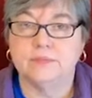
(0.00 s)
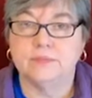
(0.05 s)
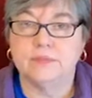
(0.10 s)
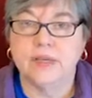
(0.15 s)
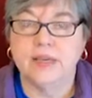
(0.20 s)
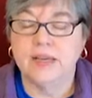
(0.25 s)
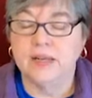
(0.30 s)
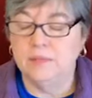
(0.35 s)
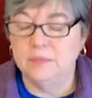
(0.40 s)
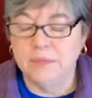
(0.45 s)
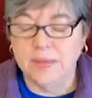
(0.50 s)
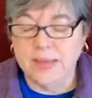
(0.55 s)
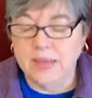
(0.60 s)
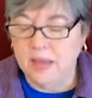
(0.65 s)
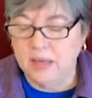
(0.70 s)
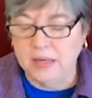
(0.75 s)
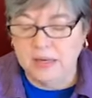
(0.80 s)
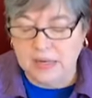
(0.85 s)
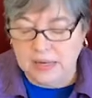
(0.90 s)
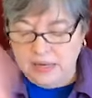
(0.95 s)
It'll be
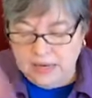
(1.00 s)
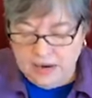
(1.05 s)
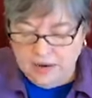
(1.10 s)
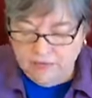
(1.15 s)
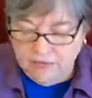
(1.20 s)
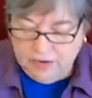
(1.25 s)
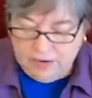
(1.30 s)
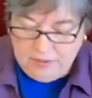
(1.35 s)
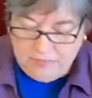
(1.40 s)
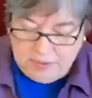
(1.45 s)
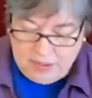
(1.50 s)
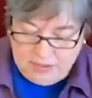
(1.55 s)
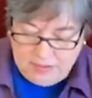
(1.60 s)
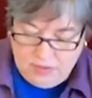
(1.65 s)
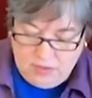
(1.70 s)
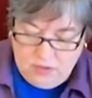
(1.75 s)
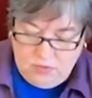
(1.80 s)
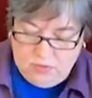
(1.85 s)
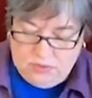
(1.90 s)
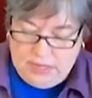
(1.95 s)
in every email that
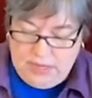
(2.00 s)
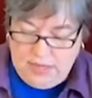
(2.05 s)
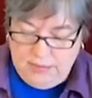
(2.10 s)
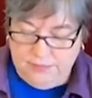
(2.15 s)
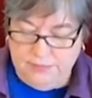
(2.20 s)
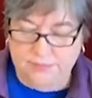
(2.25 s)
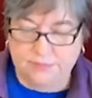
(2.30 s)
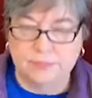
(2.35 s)
goes out.